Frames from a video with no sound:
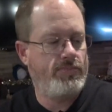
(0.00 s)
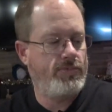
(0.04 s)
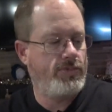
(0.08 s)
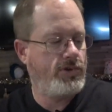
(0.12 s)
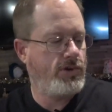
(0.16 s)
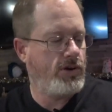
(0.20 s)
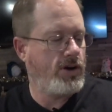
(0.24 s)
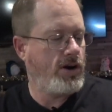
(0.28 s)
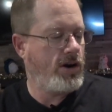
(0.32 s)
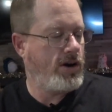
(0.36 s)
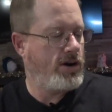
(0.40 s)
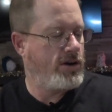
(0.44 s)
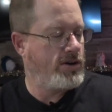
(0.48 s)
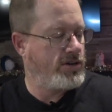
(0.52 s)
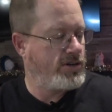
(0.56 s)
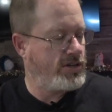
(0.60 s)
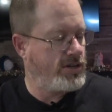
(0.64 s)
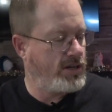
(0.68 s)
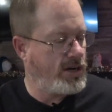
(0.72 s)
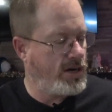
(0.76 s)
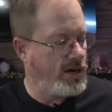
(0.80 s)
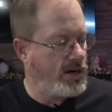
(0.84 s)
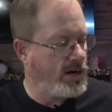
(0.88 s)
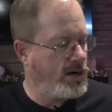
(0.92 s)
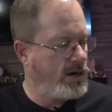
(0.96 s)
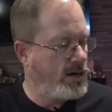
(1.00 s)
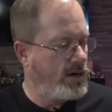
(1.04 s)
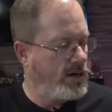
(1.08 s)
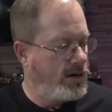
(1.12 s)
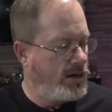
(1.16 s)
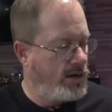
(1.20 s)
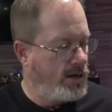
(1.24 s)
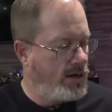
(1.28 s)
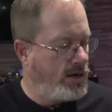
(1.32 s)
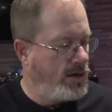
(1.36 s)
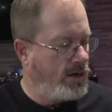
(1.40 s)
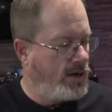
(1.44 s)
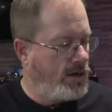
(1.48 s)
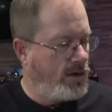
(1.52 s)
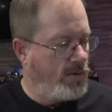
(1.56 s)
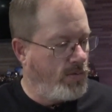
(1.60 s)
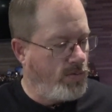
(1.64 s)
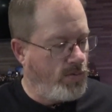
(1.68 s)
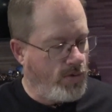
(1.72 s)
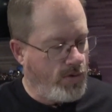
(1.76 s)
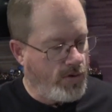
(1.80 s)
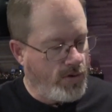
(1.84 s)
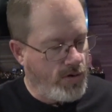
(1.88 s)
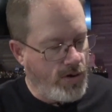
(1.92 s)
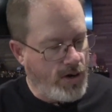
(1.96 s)
jars there.
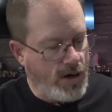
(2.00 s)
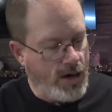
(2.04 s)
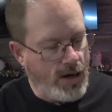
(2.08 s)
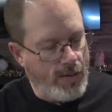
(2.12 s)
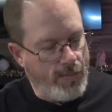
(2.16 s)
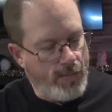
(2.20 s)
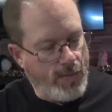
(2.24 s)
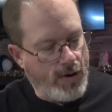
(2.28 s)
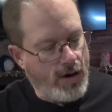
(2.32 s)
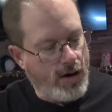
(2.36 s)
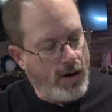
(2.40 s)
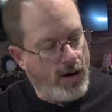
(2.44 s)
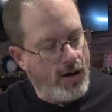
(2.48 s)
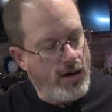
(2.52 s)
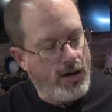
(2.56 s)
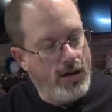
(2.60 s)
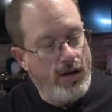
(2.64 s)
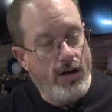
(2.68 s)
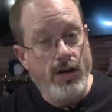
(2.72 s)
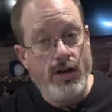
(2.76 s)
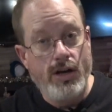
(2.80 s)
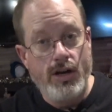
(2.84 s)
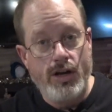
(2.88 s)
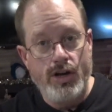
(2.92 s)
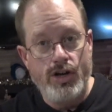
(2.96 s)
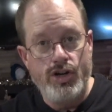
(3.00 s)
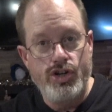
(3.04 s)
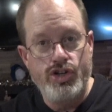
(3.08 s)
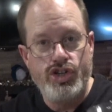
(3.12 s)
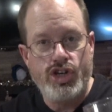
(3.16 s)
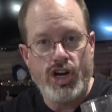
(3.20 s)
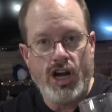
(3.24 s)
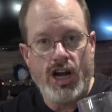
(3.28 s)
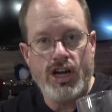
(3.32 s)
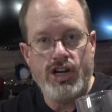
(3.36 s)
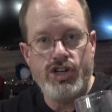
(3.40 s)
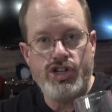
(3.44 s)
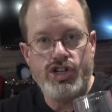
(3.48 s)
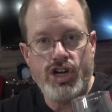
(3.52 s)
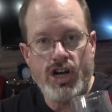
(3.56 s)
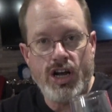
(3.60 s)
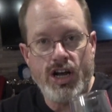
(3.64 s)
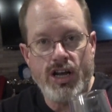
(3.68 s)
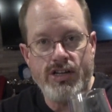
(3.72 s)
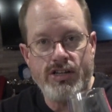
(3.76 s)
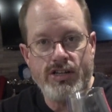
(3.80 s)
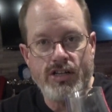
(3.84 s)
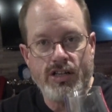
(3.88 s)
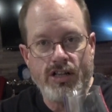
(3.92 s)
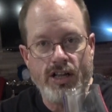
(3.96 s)
We'll grab our
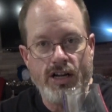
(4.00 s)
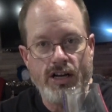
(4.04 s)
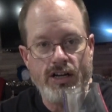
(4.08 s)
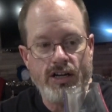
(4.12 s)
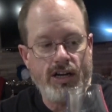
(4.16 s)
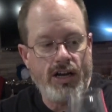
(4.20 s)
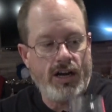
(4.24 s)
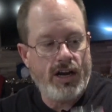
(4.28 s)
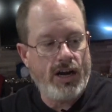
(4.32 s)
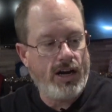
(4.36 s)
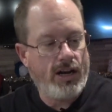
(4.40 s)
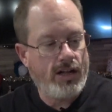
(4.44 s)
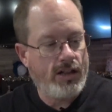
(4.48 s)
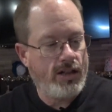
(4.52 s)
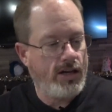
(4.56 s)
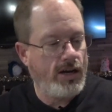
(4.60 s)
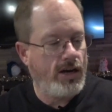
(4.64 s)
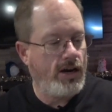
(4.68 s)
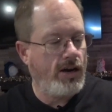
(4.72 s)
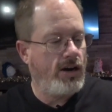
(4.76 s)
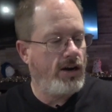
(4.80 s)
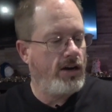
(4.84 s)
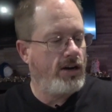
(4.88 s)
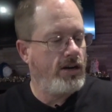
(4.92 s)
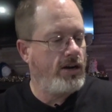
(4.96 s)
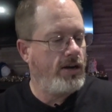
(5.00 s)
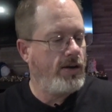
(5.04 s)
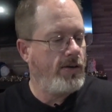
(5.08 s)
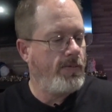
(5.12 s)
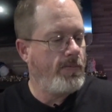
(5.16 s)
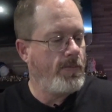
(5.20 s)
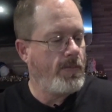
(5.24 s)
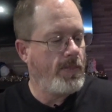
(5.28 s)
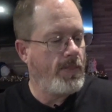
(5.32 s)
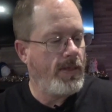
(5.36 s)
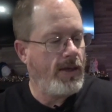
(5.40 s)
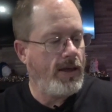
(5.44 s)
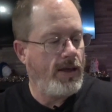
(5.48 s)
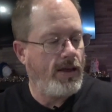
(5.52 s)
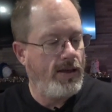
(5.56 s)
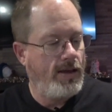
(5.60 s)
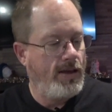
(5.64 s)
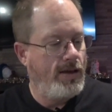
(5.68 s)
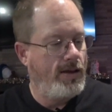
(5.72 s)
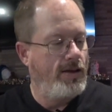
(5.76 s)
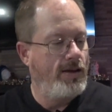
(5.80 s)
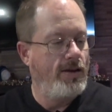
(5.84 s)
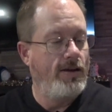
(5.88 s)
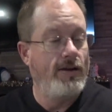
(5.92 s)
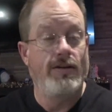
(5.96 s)
JJ's Glenclaren.
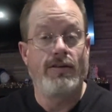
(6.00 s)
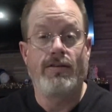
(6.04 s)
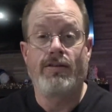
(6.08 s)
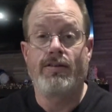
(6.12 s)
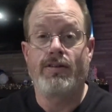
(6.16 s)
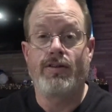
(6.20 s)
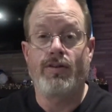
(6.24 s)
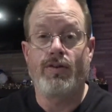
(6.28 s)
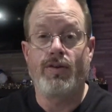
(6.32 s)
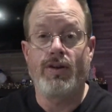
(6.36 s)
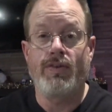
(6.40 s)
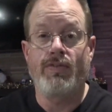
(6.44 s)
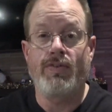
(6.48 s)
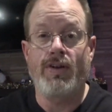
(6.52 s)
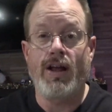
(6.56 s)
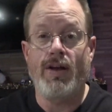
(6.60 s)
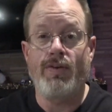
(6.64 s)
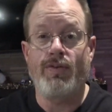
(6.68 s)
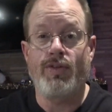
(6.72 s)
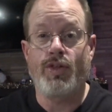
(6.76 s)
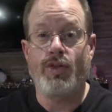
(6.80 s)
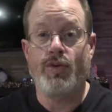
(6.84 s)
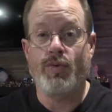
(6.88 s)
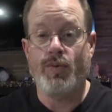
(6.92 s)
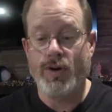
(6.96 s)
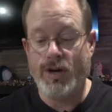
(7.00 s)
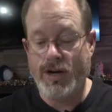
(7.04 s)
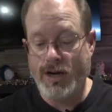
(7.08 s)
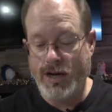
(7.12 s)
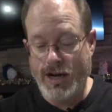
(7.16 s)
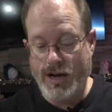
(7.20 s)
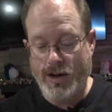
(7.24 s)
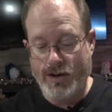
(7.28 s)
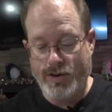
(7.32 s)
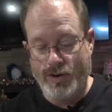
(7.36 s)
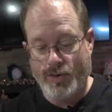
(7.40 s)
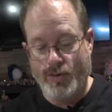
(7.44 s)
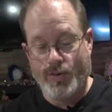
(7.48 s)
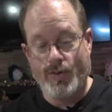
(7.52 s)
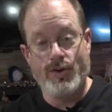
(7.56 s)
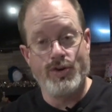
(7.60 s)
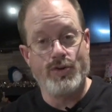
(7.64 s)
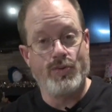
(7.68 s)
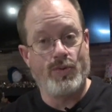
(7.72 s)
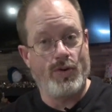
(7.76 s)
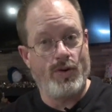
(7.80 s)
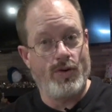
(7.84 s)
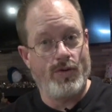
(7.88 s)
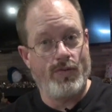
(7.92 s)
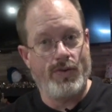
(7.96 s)
Don't even have the 3D Outdoors
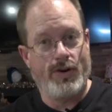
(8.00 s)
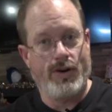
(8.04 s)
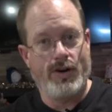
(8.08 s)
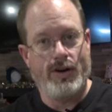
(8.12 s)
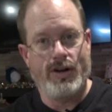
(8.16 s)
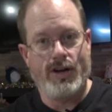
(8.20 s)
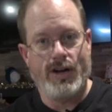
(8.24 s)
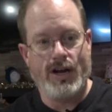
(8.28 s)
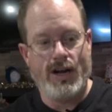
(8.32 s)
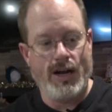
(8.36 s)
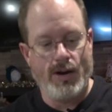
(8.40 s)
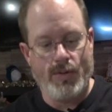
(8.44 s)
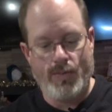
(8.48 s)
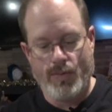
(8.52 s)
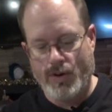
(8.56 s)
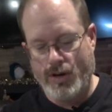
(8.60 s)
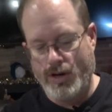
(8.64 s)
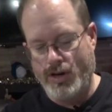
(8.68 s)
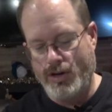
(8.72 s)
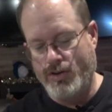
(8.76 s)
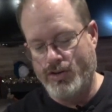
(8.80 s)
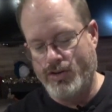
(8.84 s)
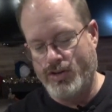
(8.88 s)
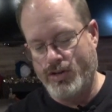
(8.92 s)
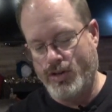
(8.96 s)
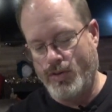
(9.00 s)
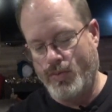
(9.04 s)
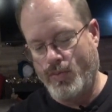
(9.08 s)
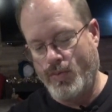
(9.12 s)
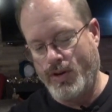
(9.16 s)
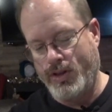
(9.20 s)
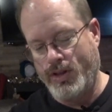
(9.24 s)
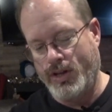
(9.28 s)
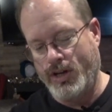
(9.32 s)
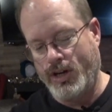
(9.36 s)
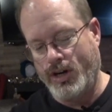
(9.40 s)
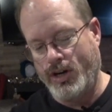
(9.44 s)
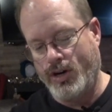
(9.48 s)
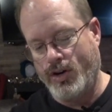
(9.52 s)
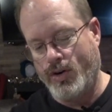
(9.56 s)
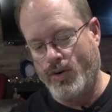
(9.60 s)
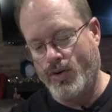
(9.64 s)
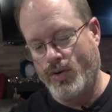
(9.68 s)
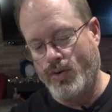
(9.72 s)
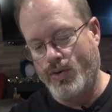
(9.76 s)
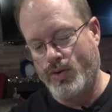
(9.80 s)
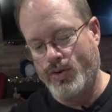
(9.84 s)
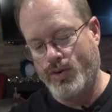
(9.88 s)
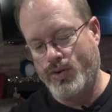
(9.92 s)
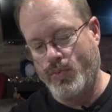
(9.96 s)
one over here today. We're using the one that
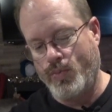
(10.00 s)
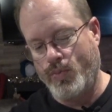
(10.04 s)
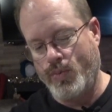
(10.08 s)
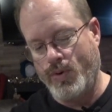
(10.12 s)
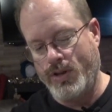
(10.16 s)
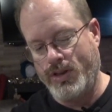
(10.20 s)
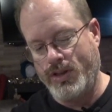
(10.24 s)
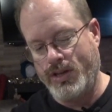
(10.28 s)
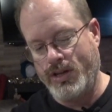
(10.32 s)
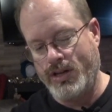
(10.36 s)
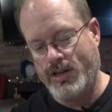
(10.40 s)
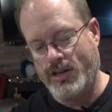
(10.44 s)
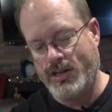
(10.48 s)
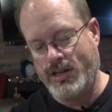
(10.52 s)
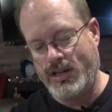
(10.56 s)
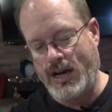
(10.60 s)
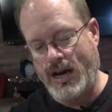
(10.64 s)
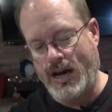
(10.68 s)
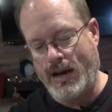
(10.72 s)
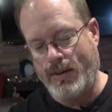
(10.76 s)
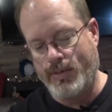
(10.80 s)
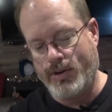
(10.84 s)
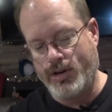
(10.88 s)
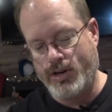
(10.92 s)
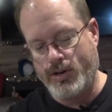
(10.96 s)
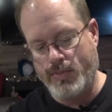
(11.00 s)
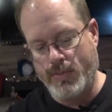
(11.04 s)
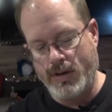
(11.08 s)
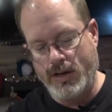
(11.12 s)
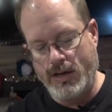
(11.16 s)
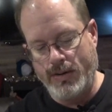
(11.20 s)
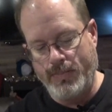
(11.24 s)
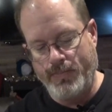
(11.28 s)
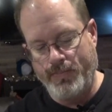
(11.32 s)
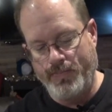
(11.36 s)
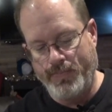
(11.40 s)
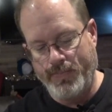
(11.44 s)
goes with the establishment.